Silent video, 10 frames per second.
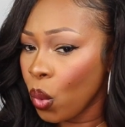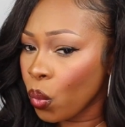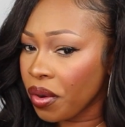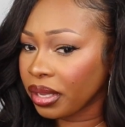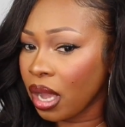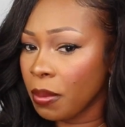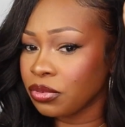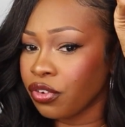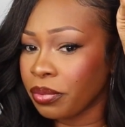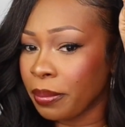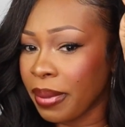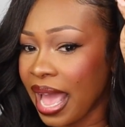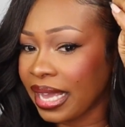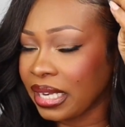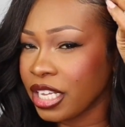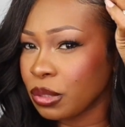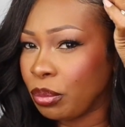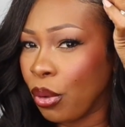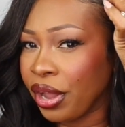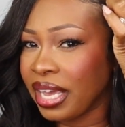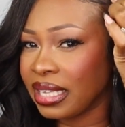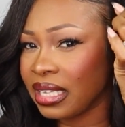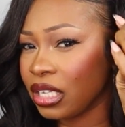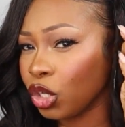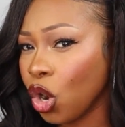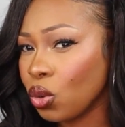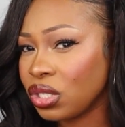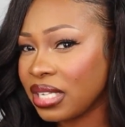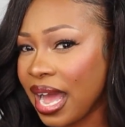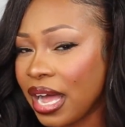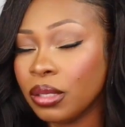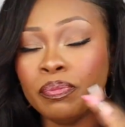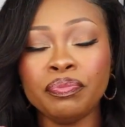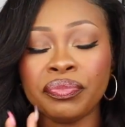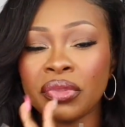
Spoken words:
where it comes from the back in this point and then it goes down,